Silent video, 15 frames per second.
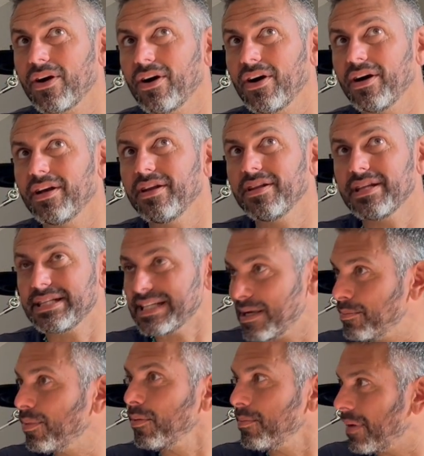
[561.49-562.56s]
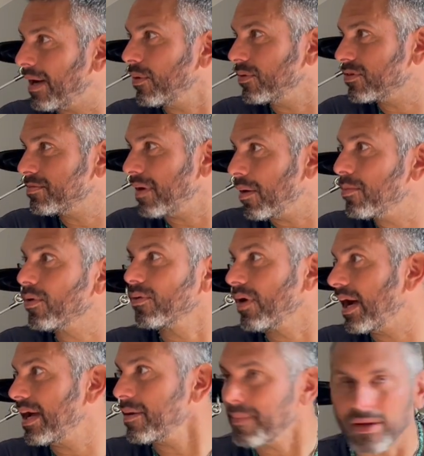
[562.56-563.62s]
on the Temple Mount
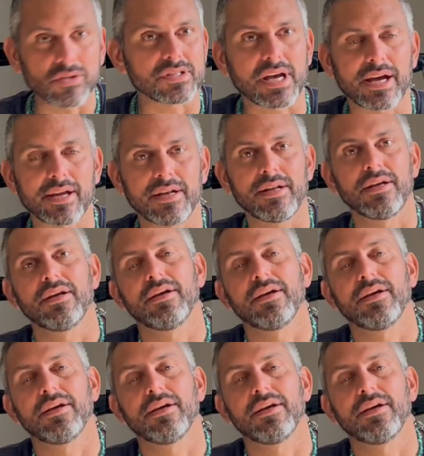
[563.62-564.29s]
Moriah, Mount Zion,